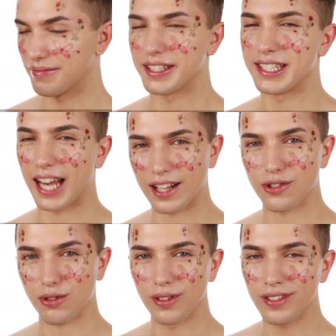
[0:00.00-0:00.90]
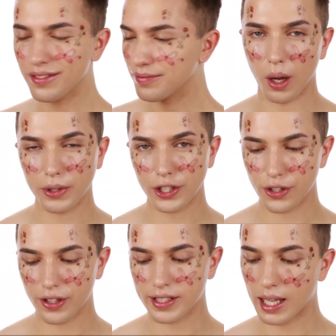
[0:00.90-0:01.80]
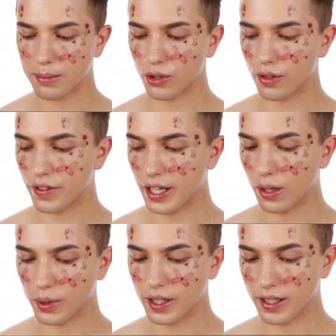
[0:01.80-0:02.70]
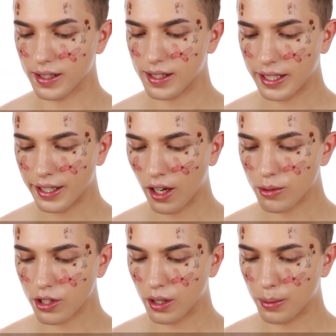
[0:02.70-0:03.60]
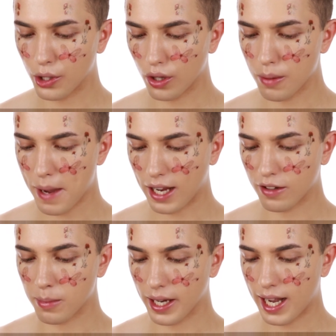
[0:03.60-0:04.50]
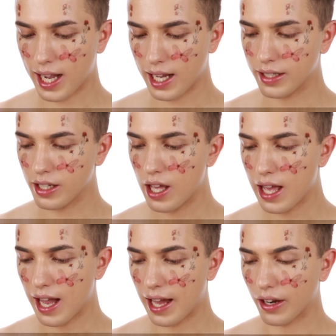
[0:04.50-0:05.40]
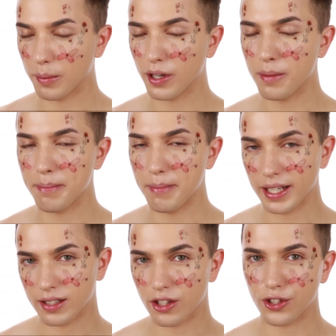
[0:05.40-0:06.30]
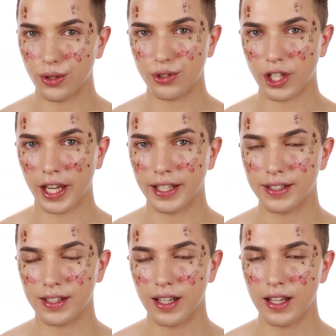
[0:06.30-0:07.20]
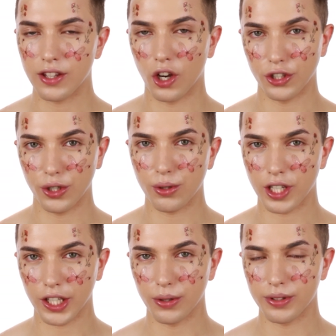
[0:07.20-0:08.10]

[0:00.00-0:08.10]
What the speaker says: natural. I'm going to do the same sort of thing with the concealer. I'm just going to put it on the back of my hand and I'm going to mix the two shades that I usually use